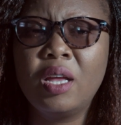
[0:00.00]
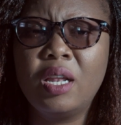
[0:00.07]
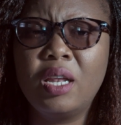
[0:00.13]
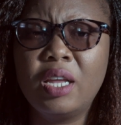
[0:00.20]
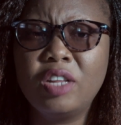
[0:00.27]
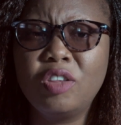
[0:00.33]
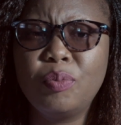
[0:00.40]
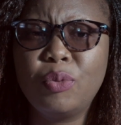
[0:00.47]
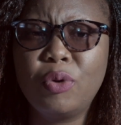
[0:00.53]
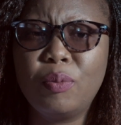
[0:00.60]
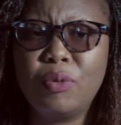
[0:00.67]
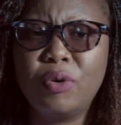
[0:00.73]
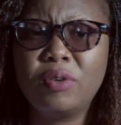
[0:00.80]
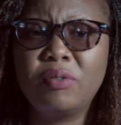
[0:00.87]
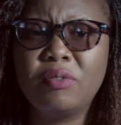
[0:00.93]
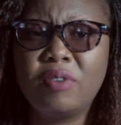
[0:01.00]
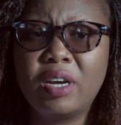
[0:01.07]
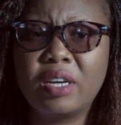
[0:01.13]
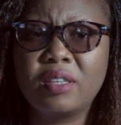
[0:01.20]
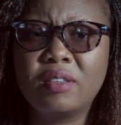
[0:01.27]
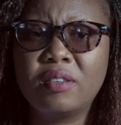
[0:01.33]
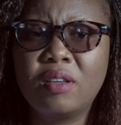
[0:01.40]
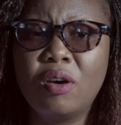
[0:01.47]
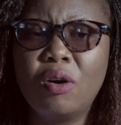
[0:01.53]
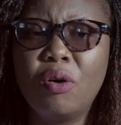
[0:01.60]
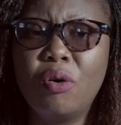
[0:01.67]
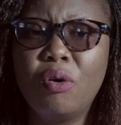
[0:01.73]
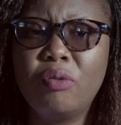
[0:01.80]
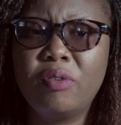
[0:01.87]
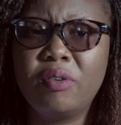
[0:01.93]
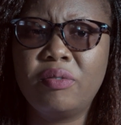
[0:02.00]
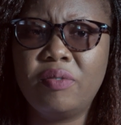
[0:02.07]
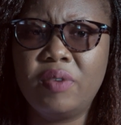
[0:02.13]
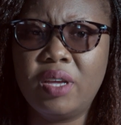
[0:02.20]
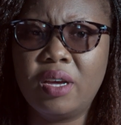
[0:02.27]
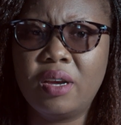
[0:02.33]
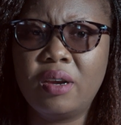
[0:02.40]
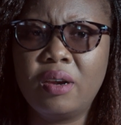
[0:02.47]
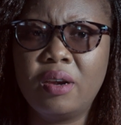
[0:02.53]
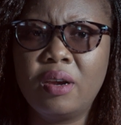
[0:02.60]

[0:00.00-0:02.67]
Let's promote facts over fear.